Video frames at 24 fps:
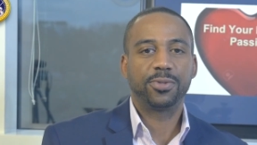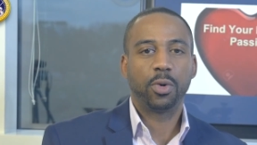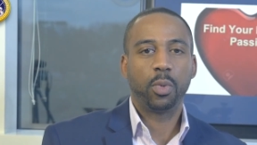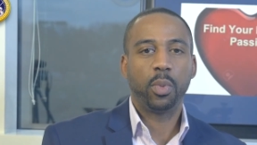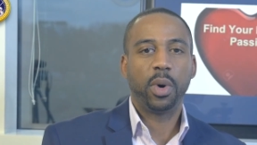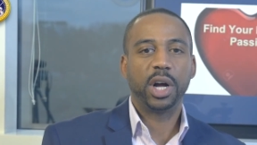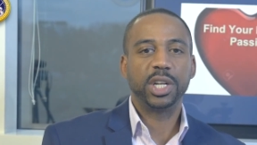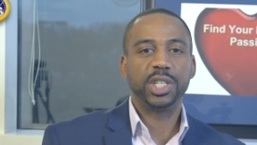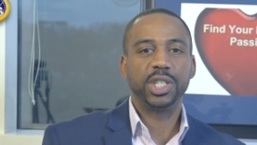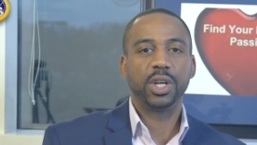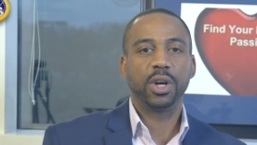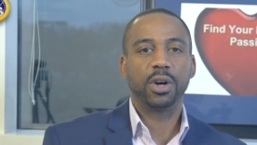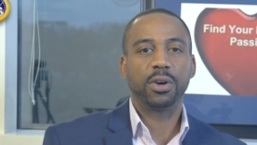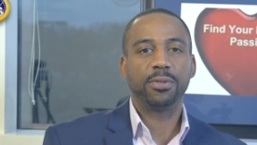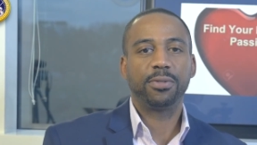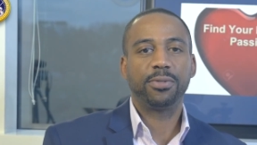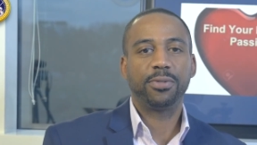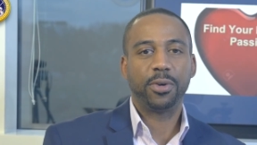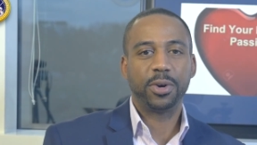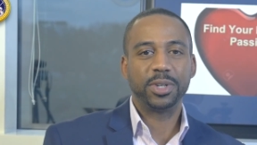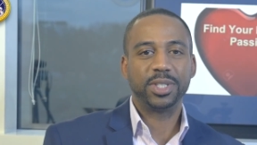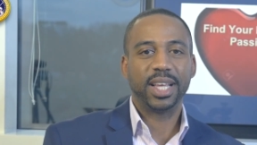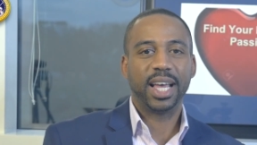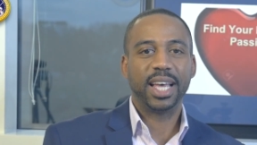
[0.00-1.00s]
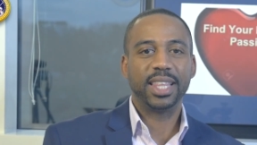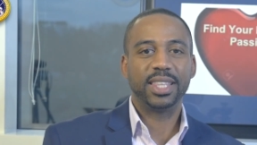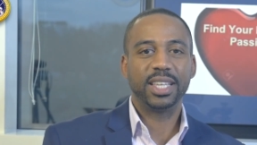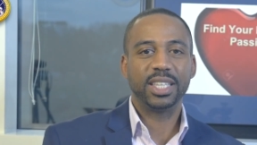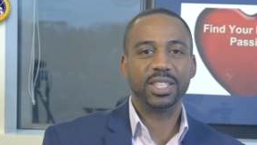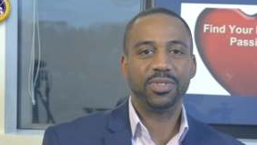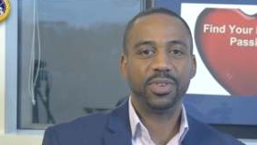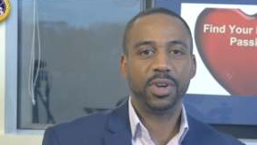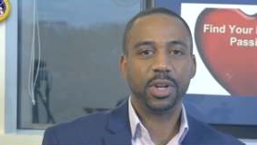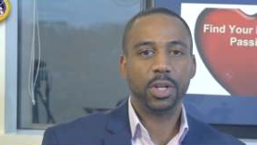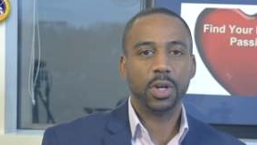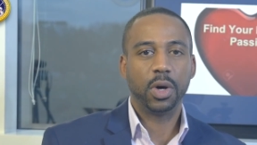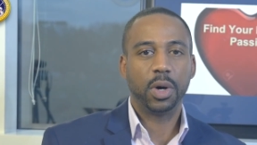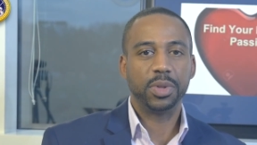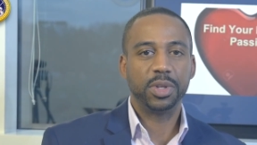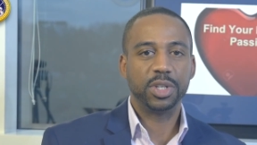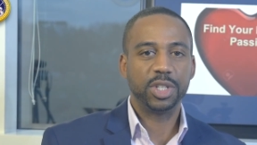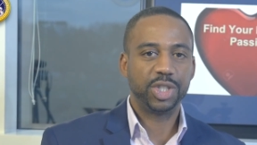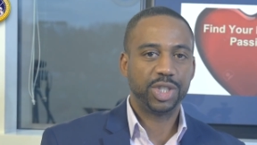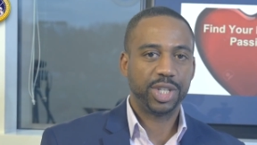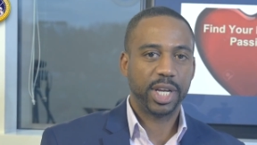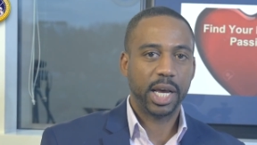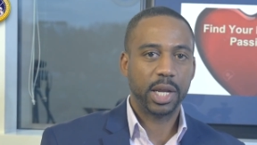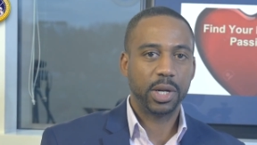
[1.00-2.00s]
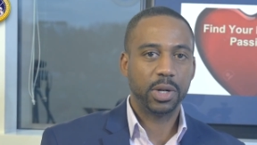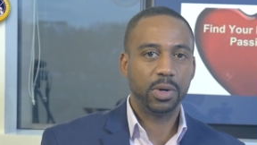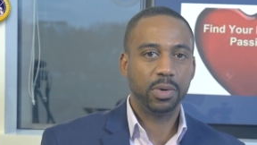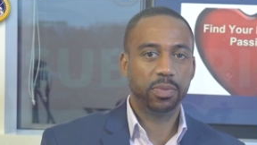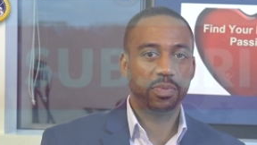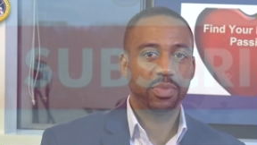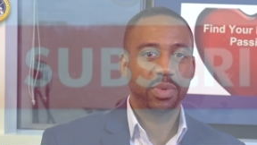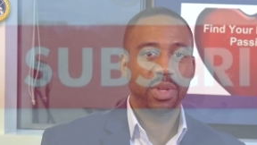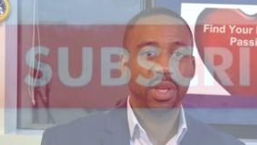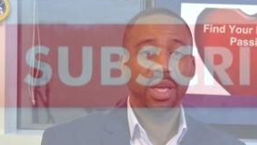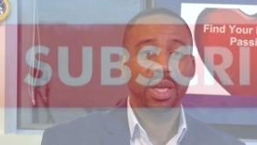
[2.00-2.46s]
for watching our first ethics video on this channel.